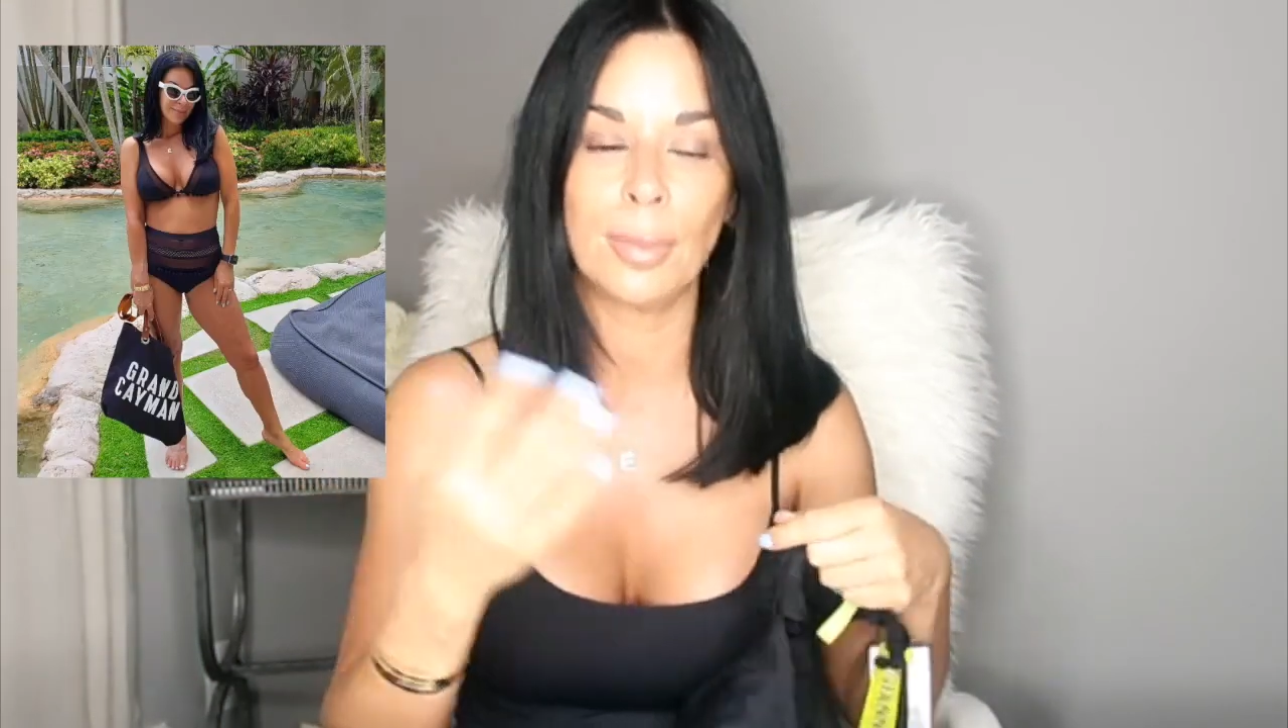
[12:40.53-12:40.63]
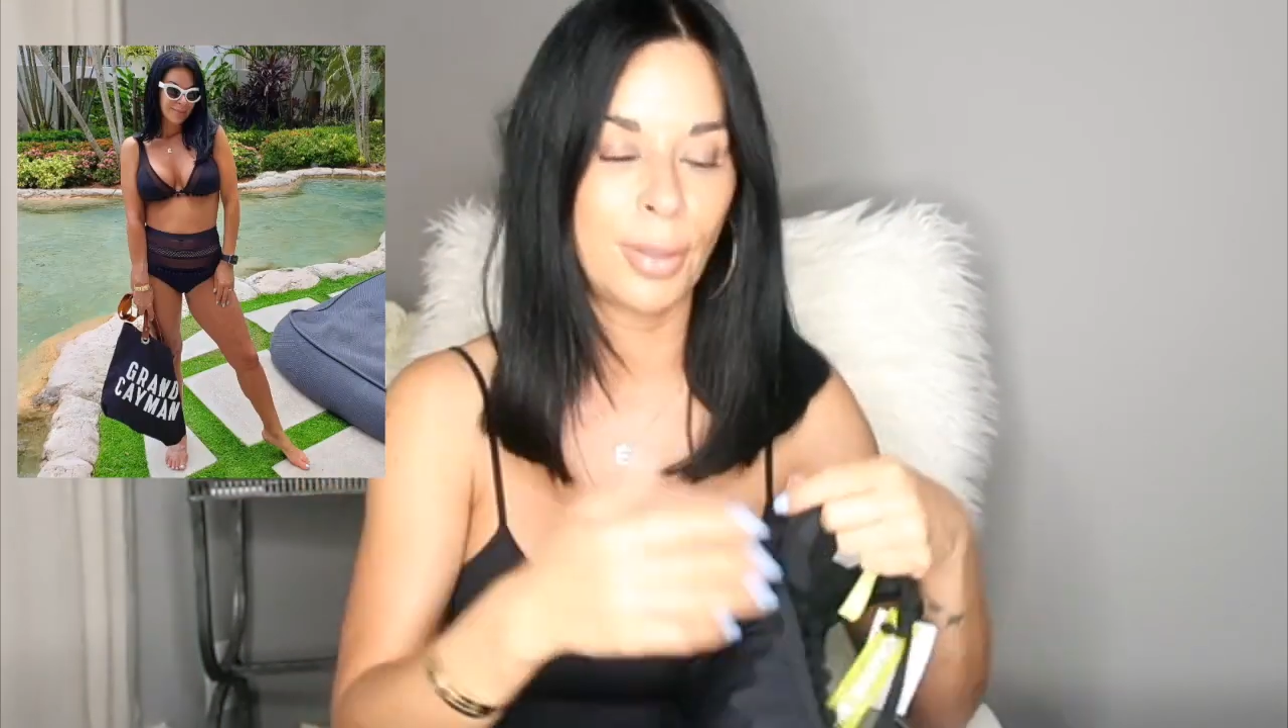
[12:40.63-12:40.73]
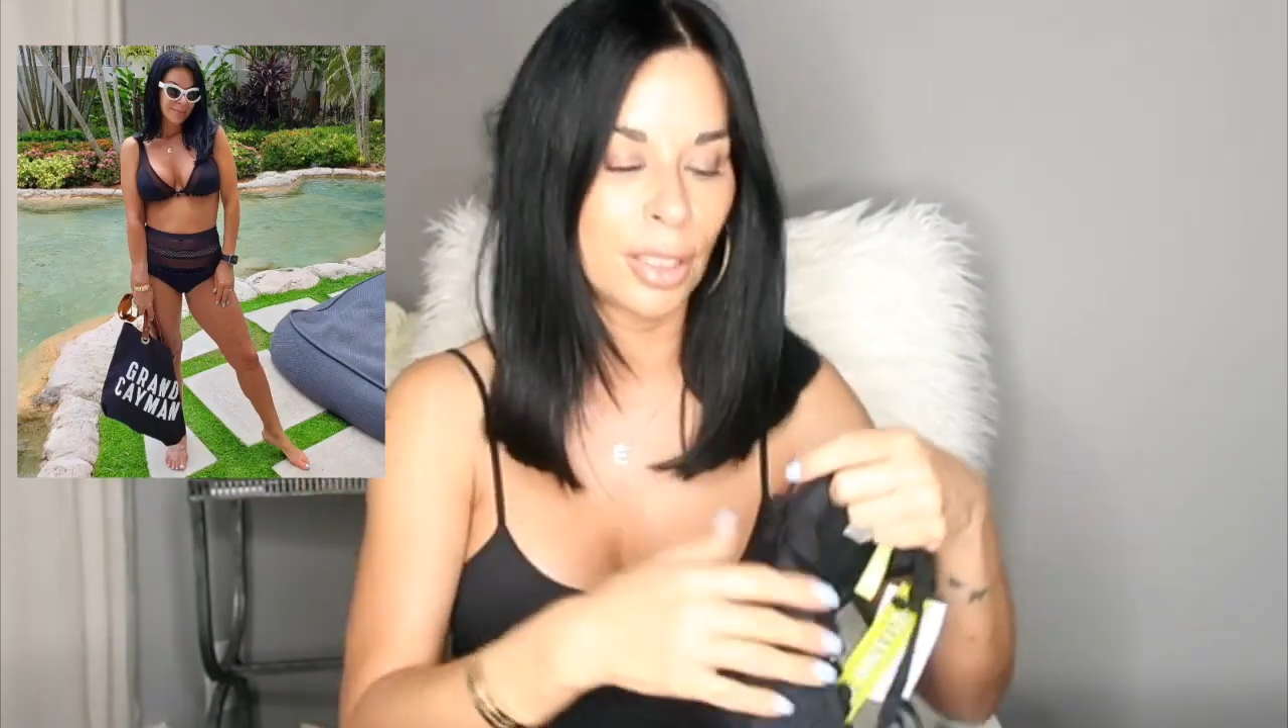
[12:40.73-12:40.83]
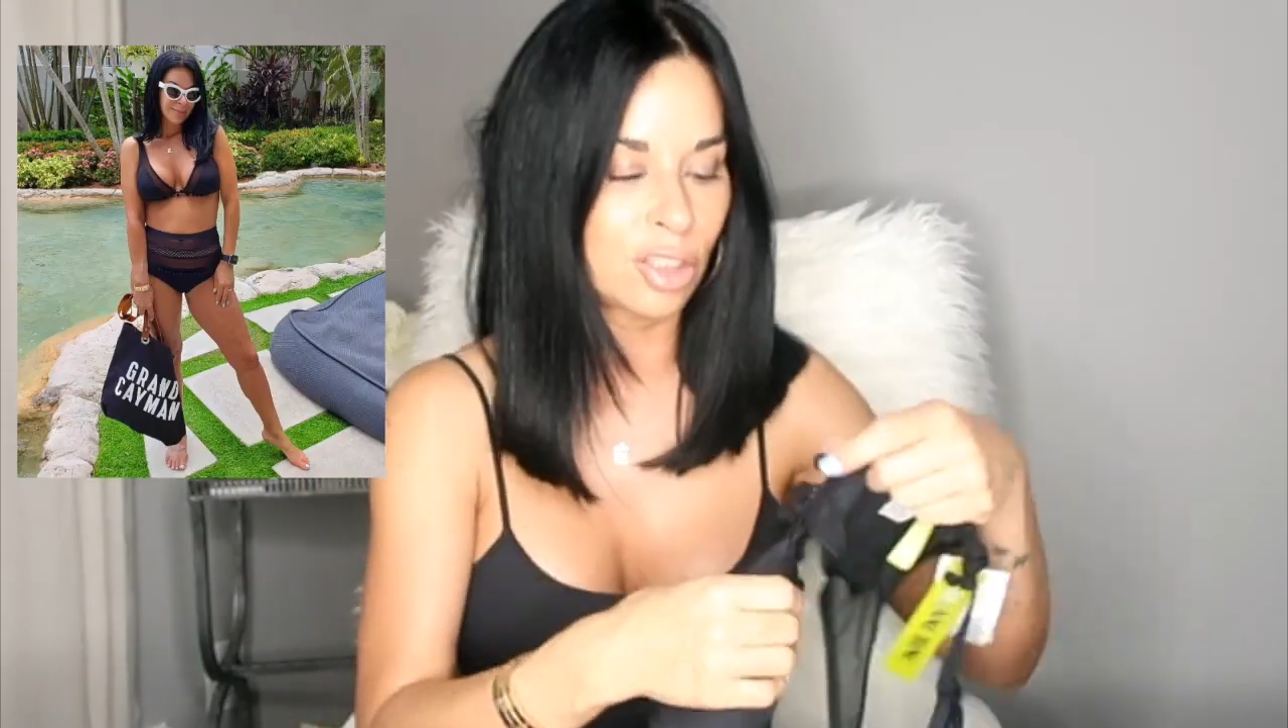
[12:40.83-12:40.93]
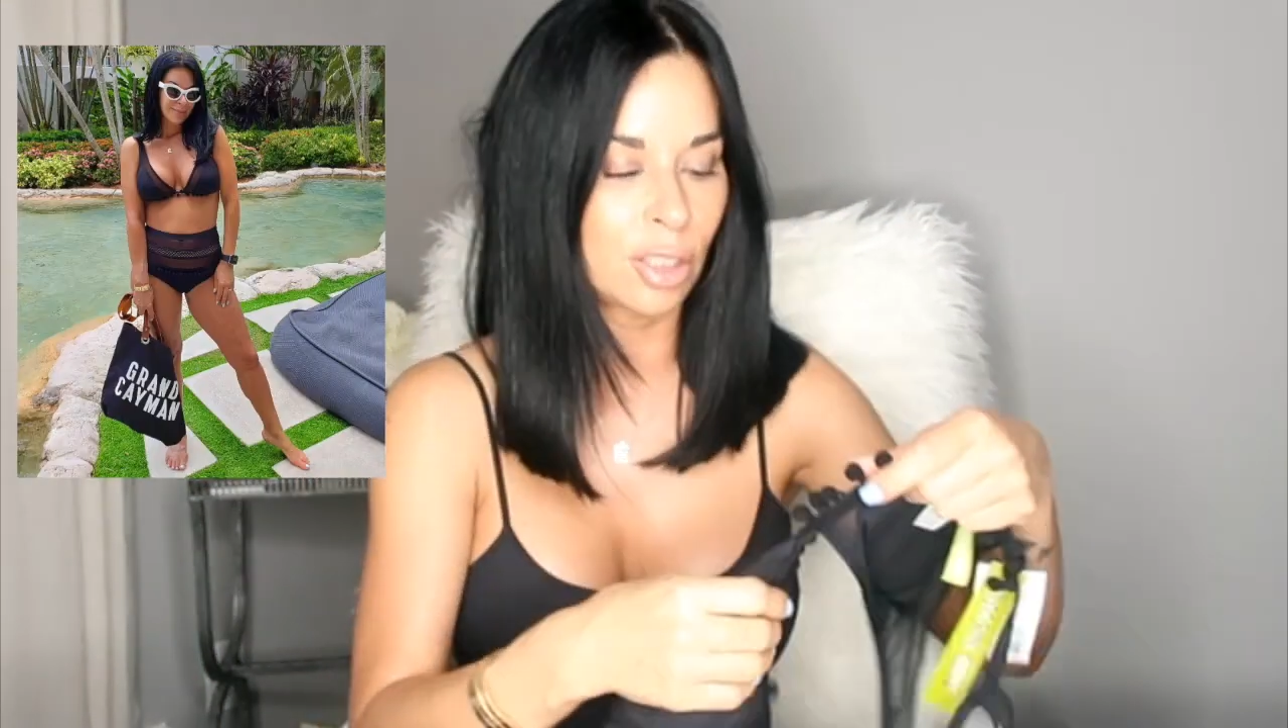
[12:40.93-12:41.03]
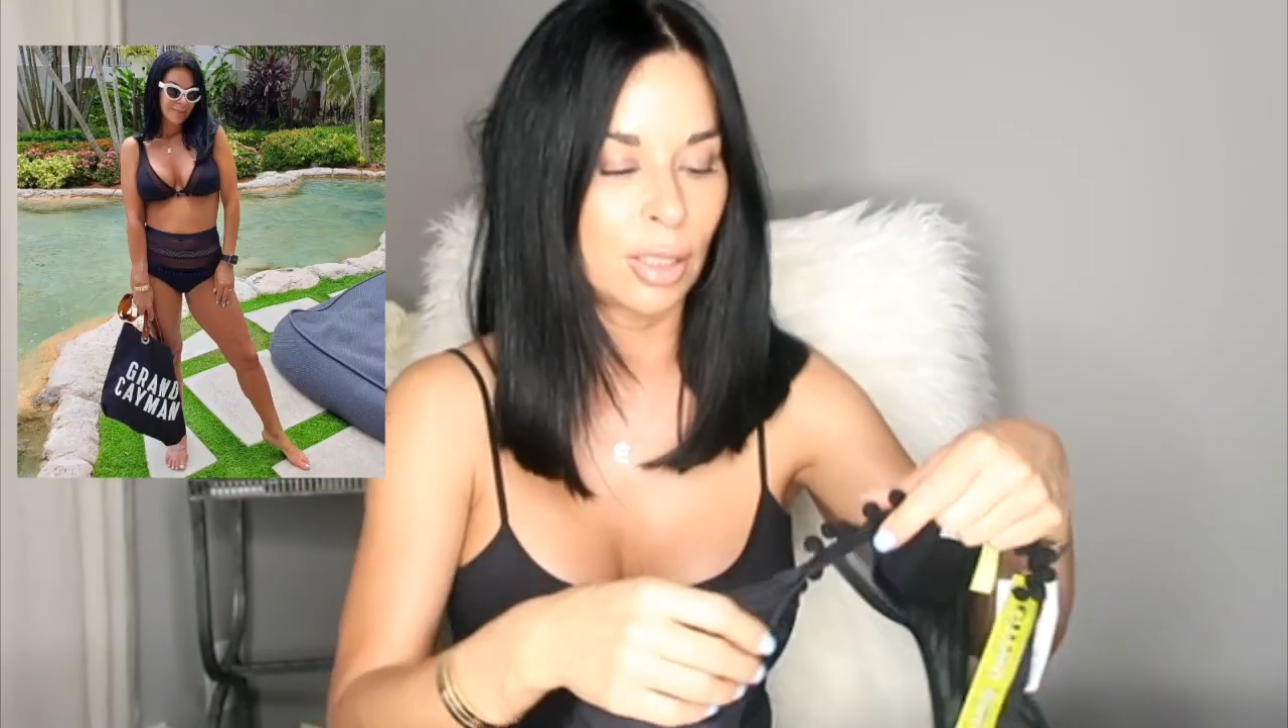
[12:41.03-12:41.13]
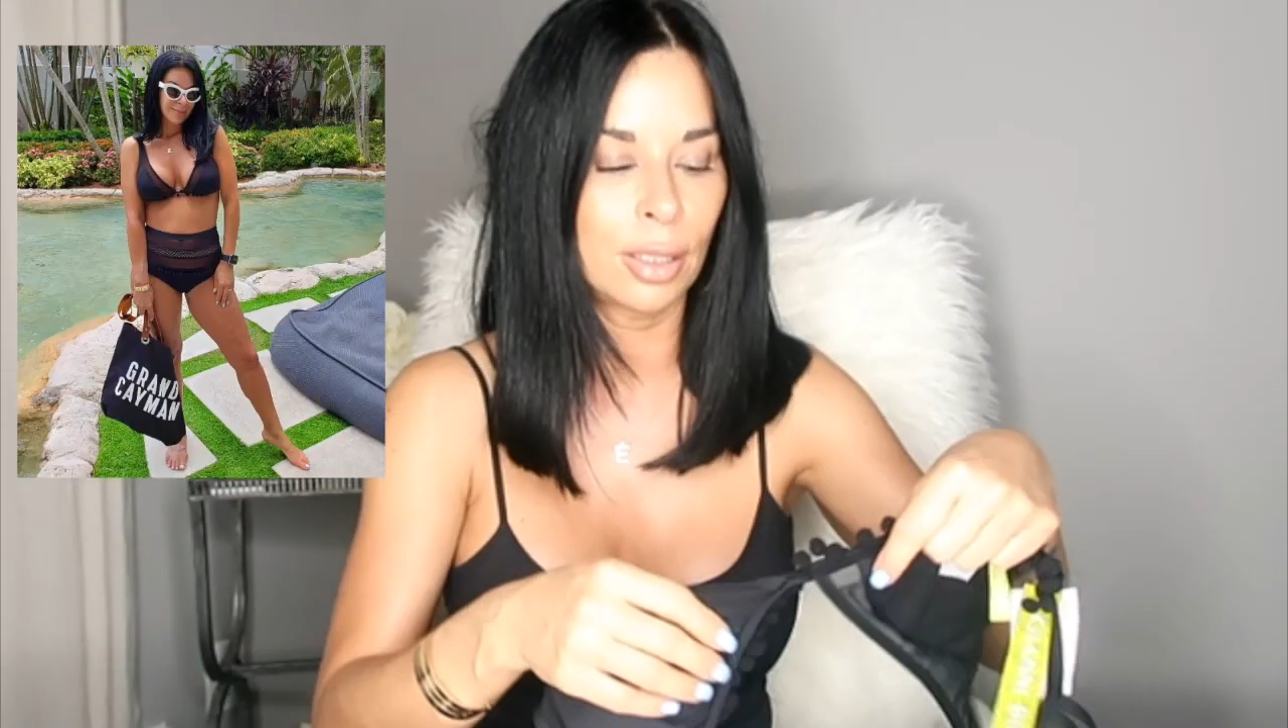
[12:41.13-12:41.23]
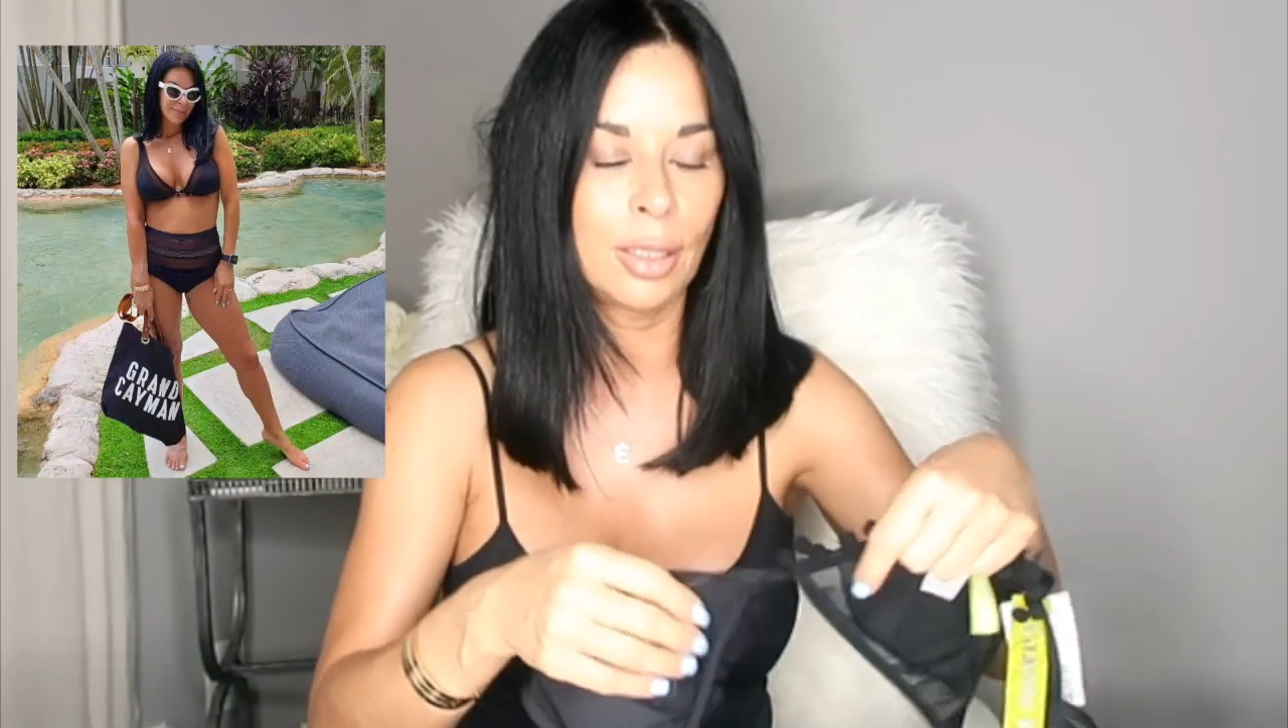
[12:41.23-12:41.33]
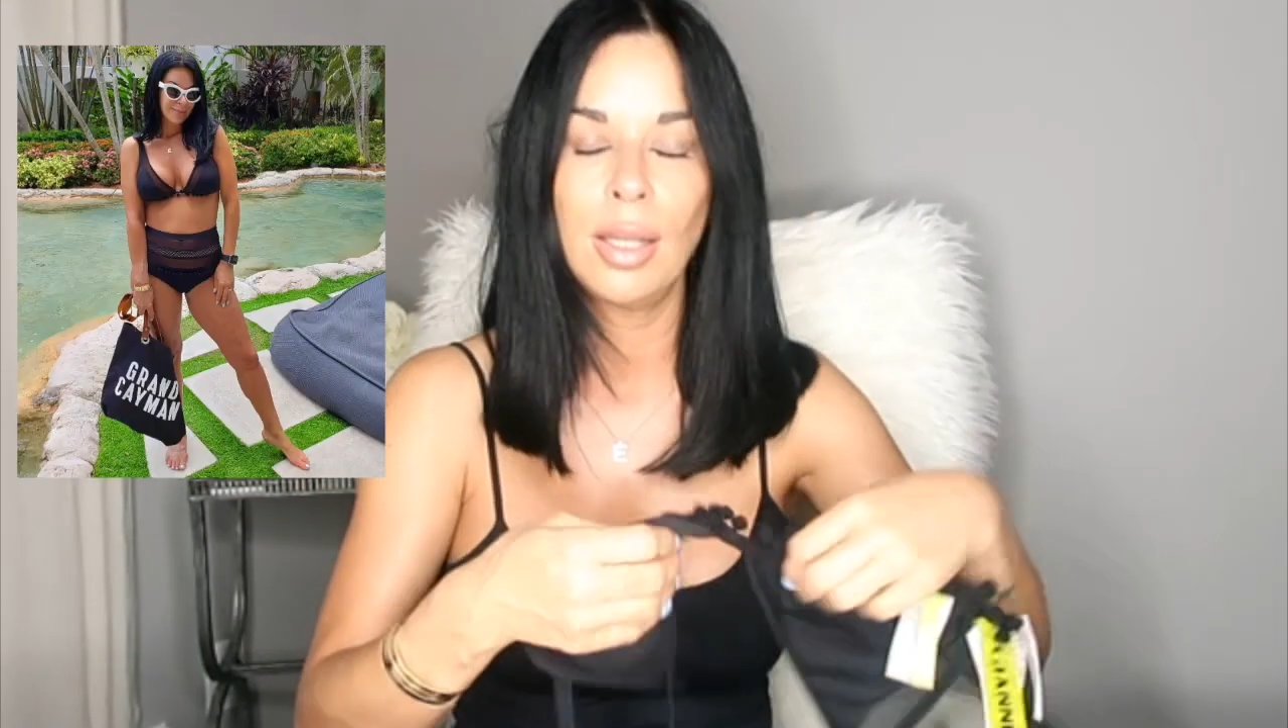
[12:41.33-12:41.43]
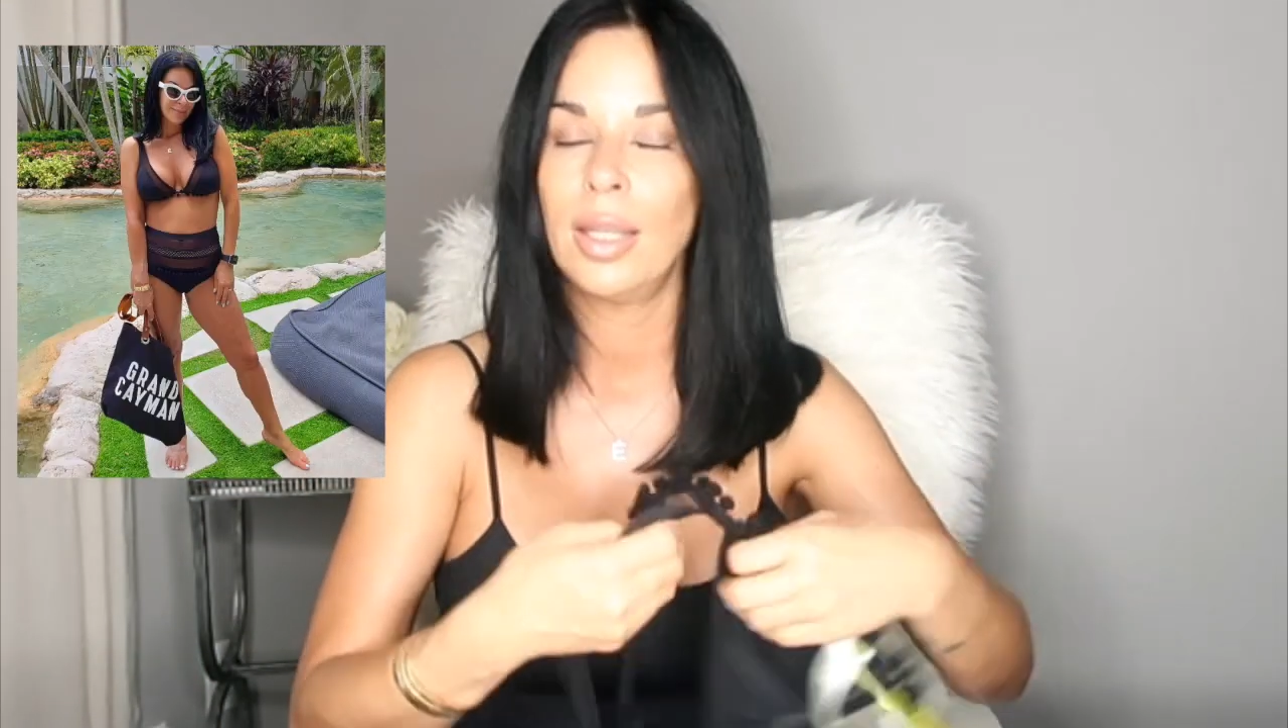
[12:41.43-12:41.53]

the picture,